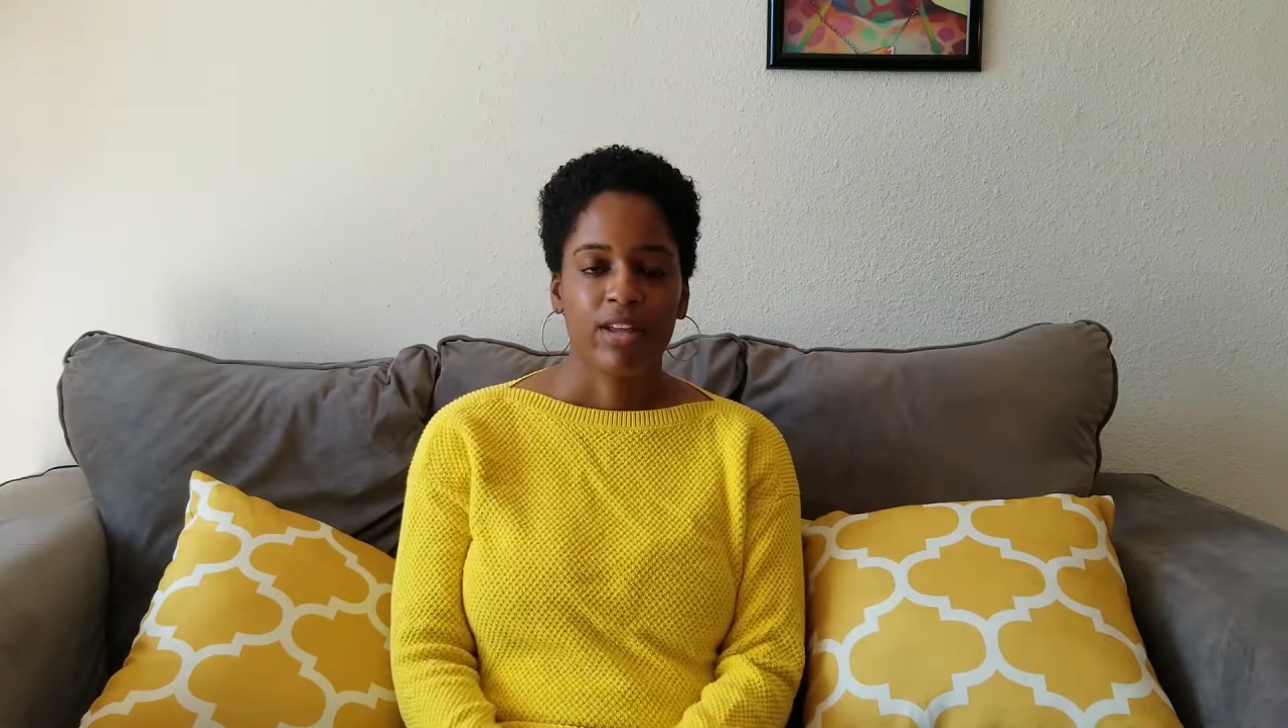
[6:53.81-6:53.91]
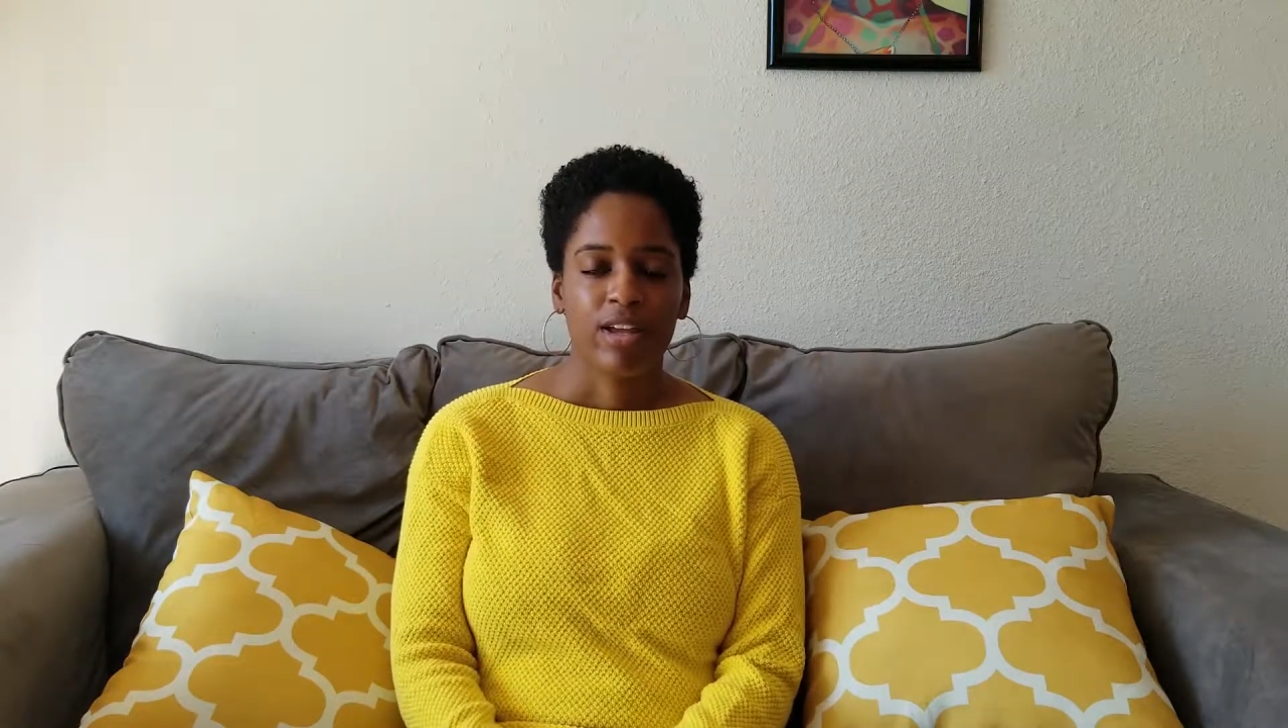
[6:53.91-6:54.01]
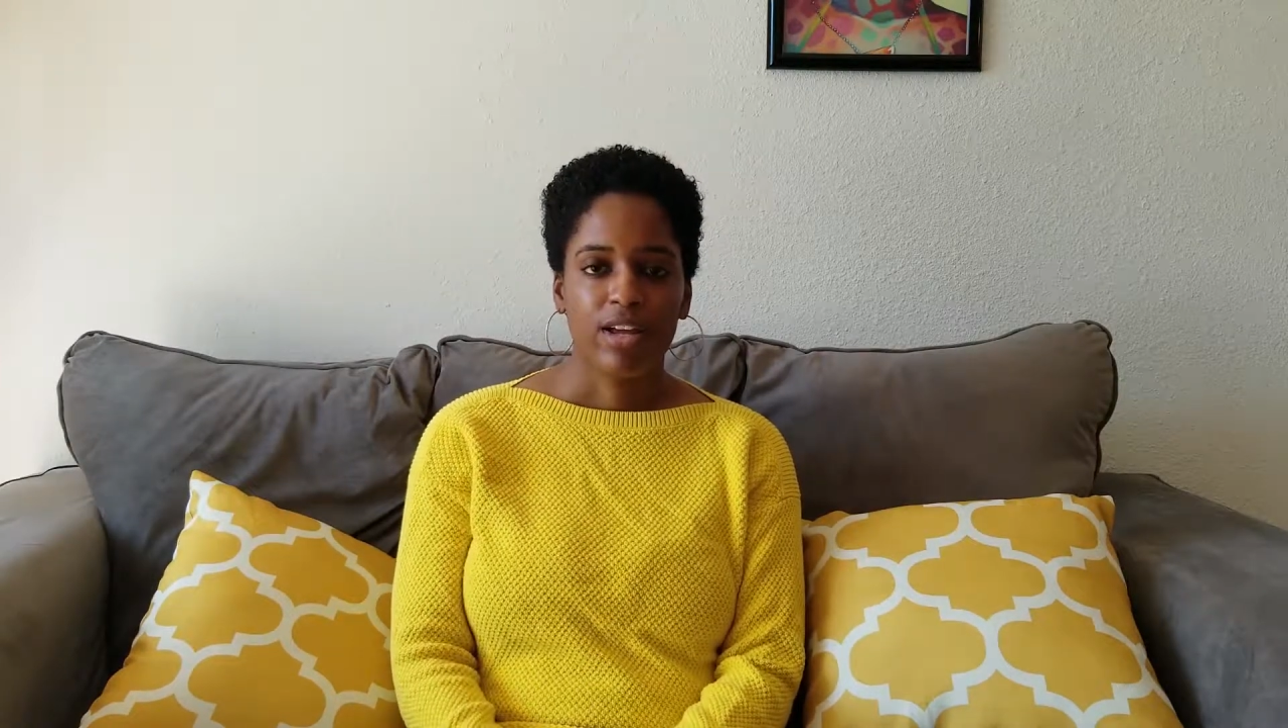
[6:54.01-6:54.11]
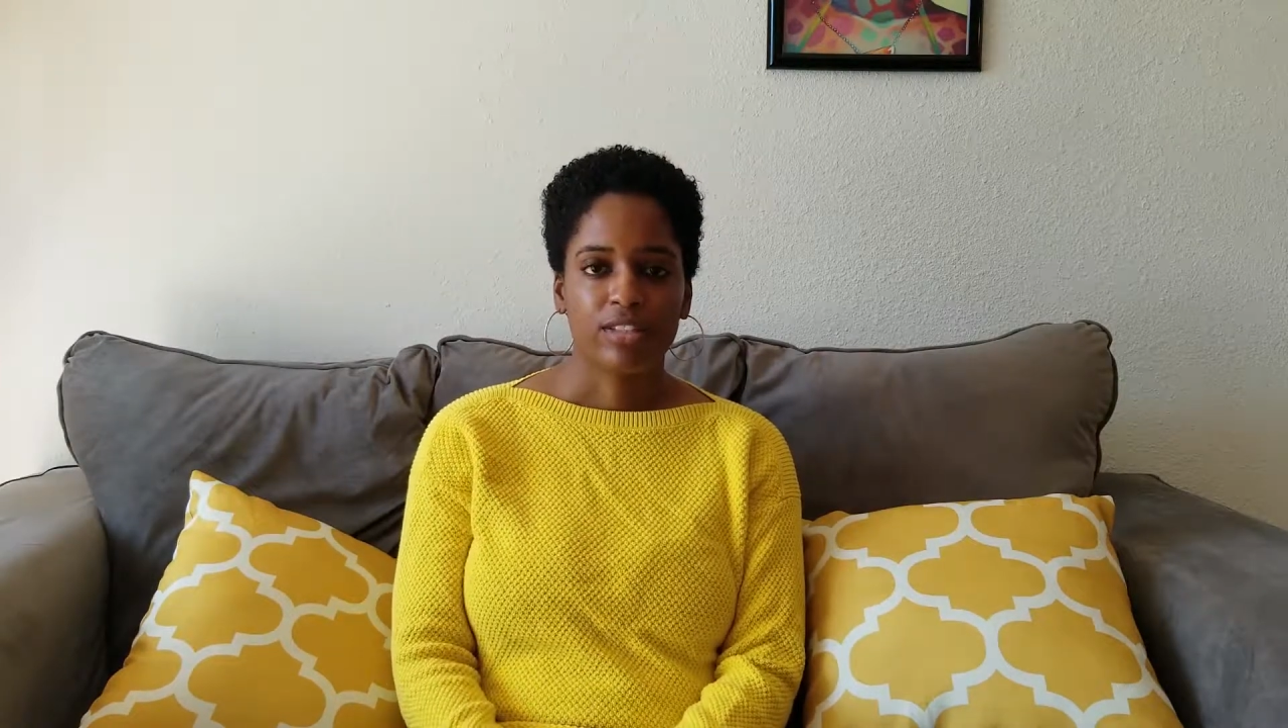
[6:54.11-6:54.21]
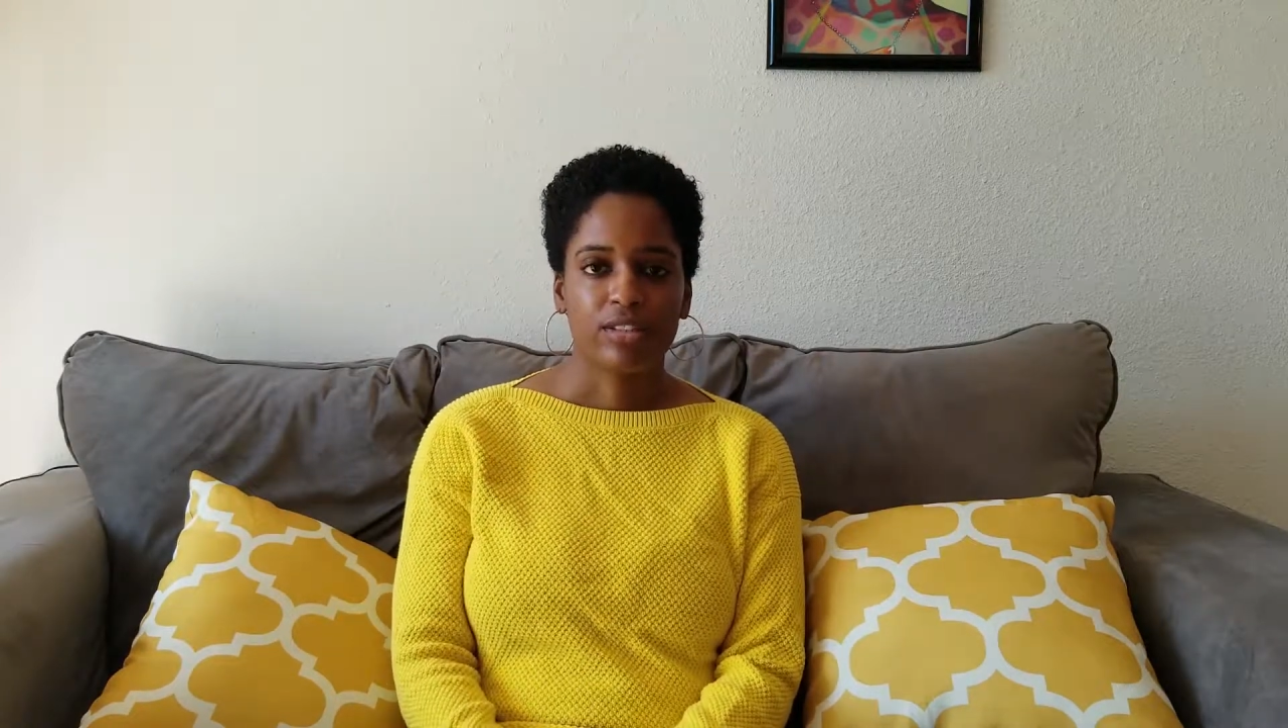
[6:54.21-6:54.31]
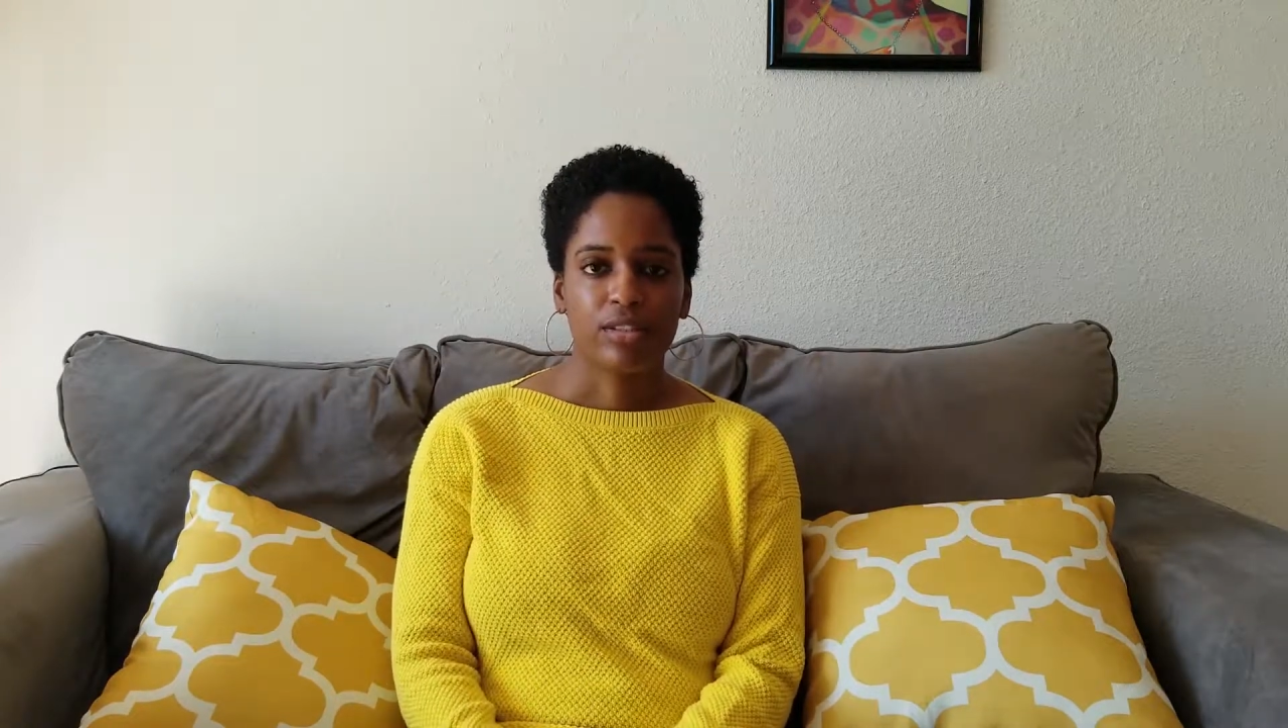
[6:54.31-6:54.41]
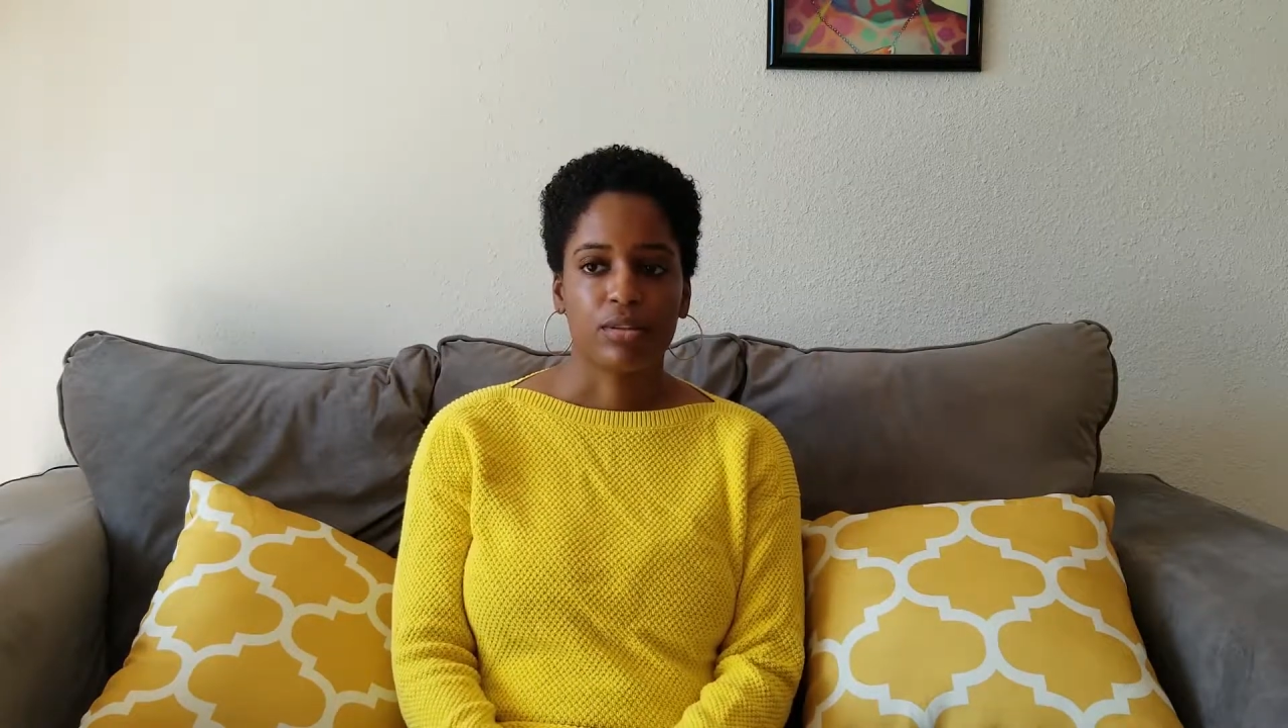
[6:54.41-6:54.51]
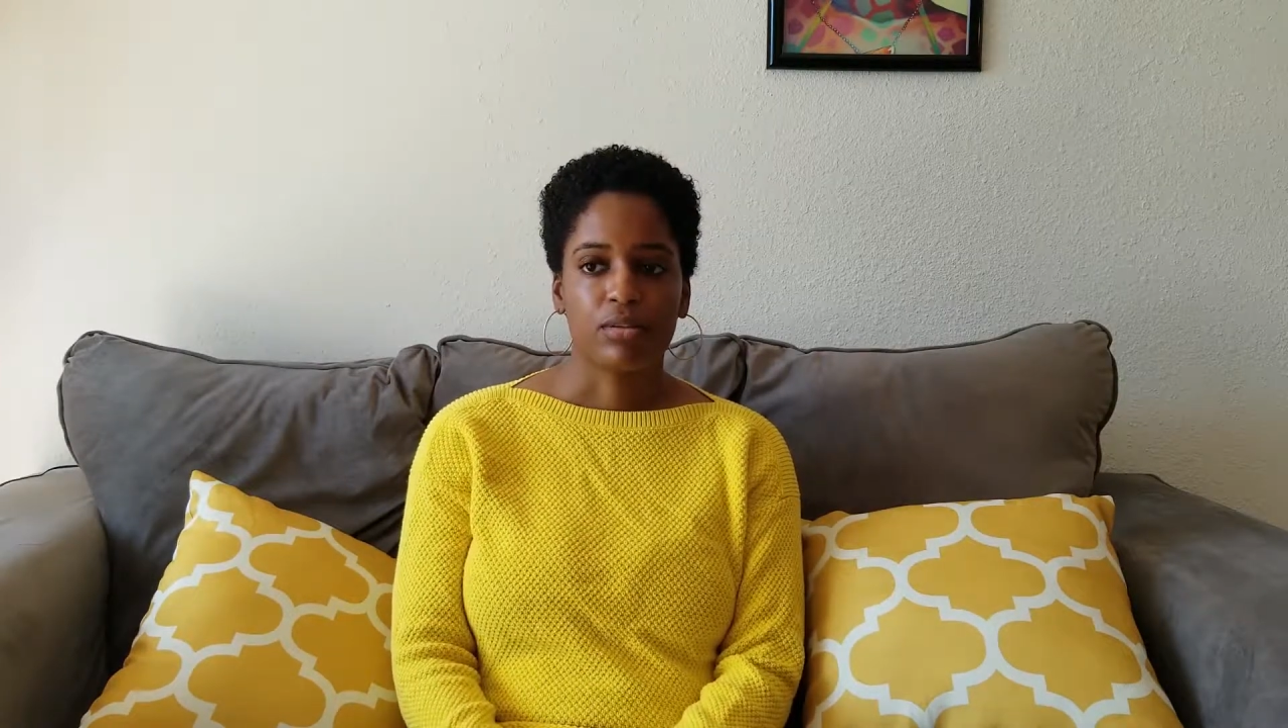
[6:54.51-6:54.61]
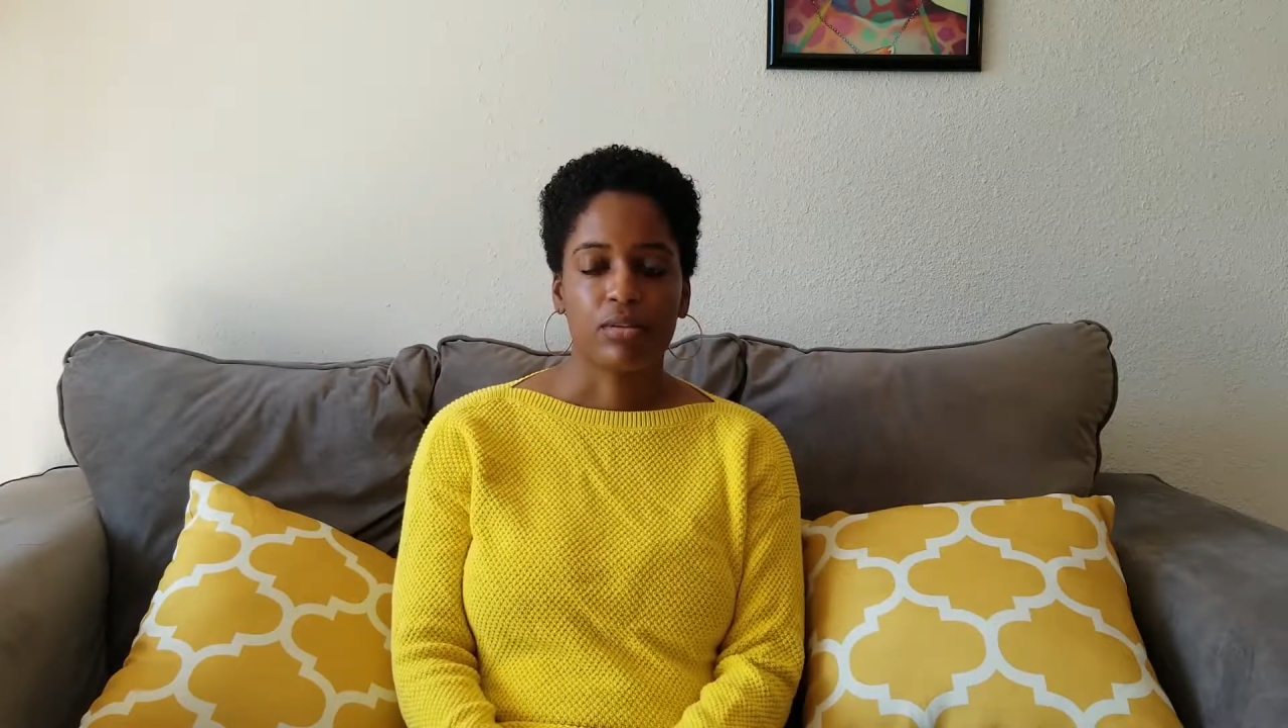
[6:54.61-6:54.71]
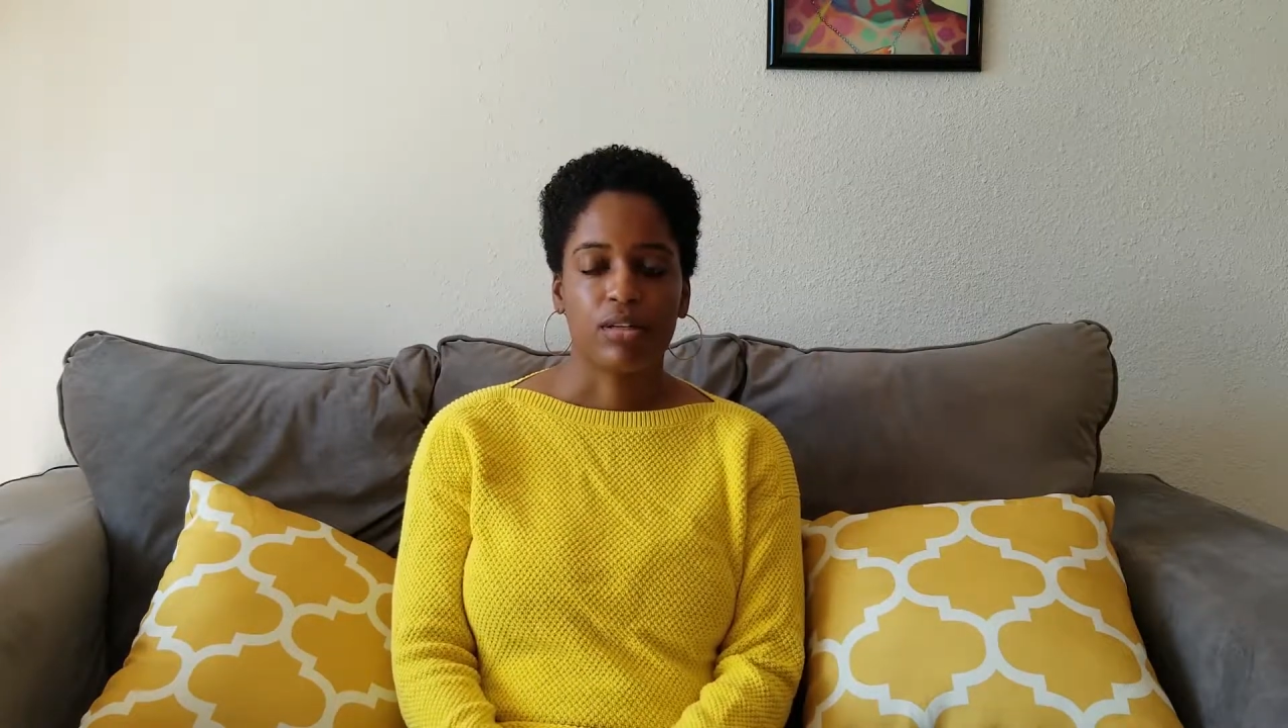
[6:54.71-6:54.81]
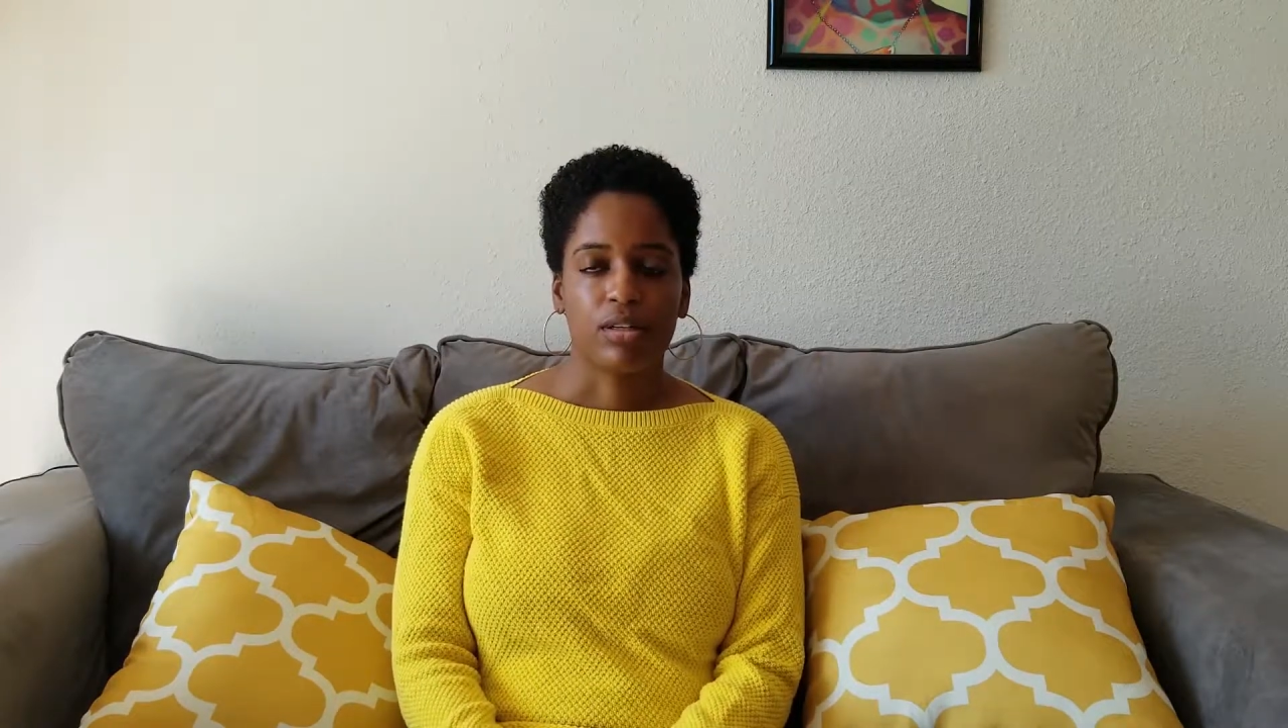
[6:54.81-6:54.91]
And so